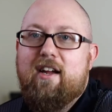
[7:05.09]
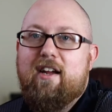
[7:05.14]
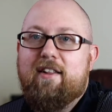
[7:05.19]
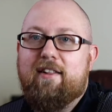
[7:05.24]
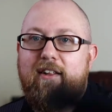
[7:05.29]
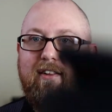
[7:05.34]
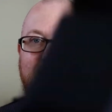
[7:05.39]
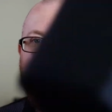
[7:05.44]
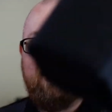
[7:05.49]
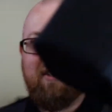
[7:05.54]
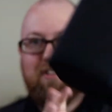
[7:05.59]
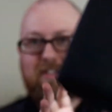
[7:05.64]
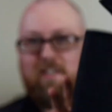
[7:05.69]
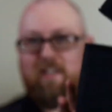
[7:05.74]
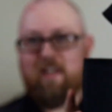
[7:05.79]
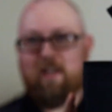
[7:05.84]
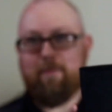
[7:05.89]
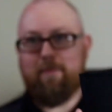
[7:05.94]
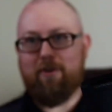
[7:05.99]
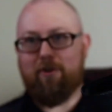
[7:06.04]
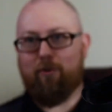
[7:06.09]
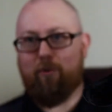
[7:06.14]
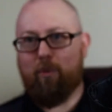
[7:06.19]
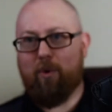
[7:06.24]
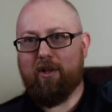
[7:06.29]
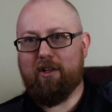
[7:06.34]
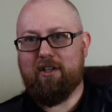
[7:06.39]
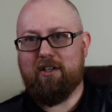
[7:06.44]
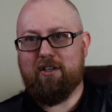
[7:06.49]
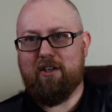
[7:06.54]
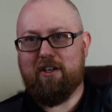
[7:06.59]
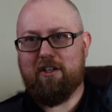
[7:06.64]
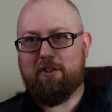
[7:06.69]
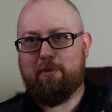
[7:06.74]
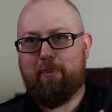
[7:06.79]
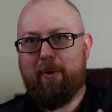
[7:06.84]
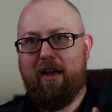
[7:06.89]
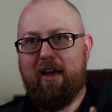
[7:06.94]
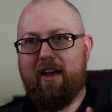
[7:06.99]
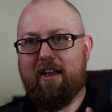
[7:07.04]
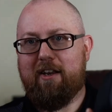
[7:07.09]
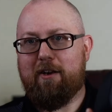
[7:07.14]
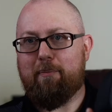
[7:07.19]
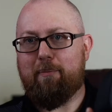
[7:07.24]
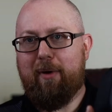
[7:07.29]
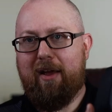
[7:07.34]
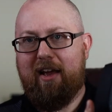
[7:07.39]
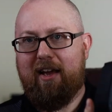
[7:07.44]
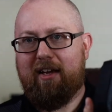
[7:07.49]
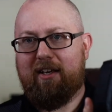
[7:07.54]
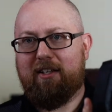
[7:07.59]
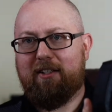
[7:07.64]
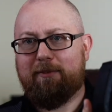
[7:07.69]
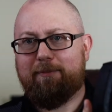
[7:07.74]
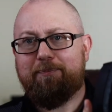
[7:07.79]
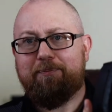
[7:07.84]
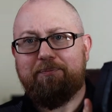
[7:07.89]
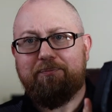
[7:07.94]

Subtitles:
The lens came in a really nice padded bag